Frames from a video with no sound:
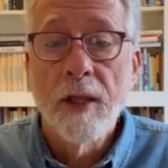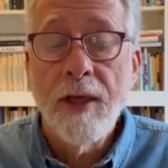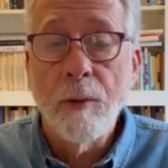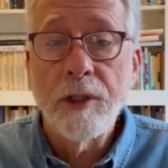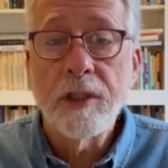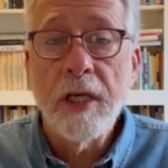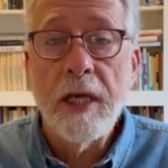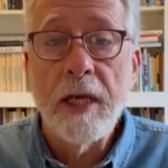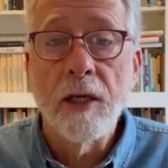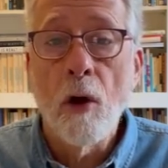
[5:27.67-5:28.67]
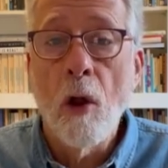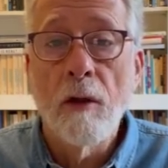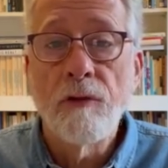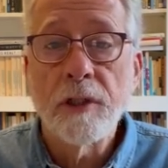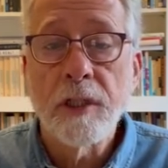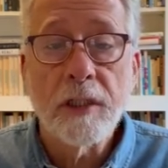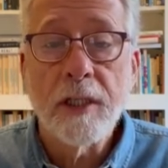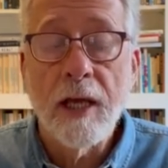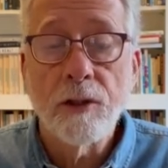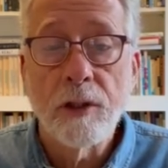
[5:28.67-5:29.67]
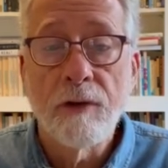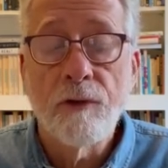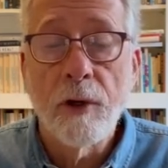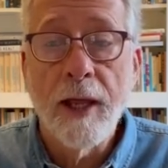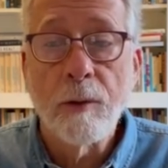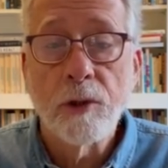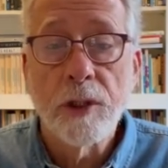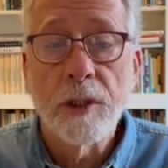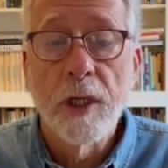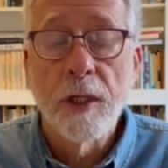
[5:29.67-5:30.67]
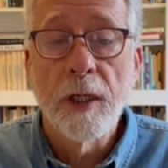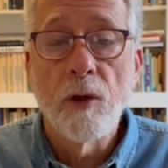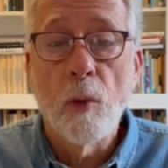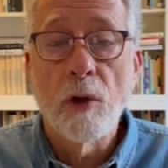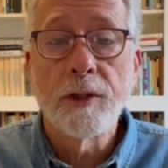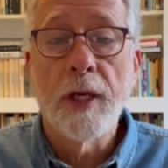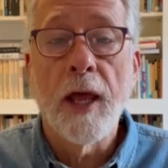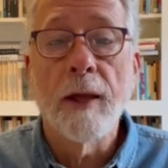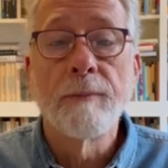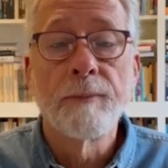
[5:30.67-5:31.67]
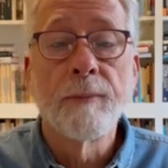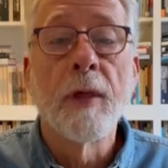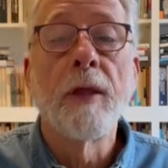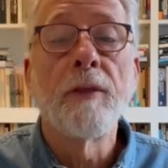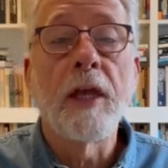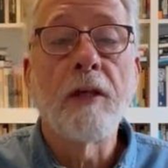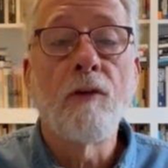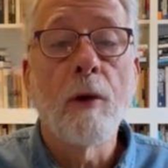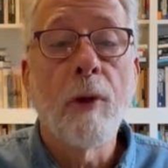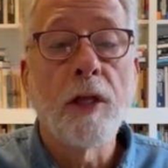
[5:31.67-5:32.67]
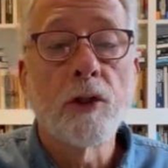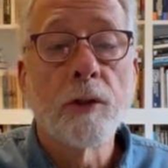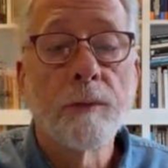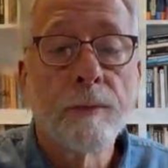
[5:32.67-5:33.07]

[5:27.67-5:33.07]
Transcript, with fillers: that we see in all of the 6,000 different languages in the world today. Thank you very much.